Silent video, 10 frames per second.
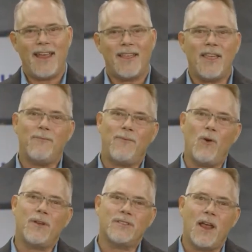and then
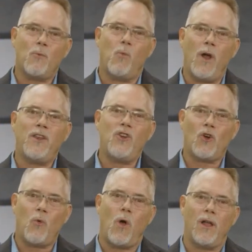focus on what your
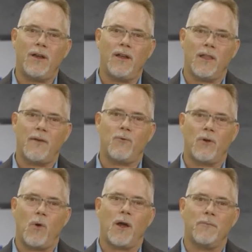quality of life
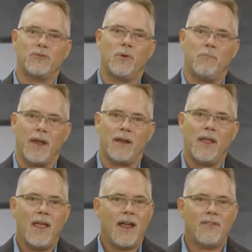requirements would be.
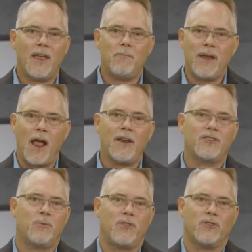And then be
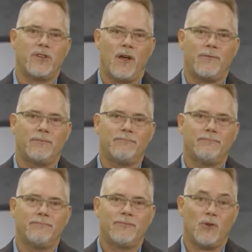honest with yourself.
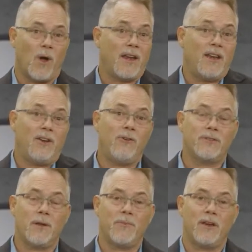Do I need to do
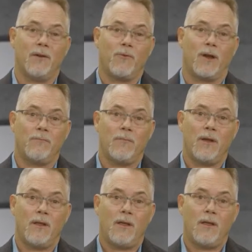something different?
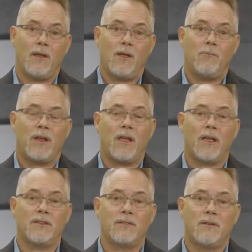
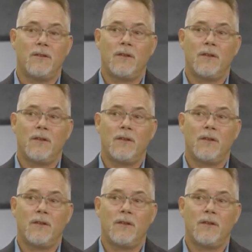Because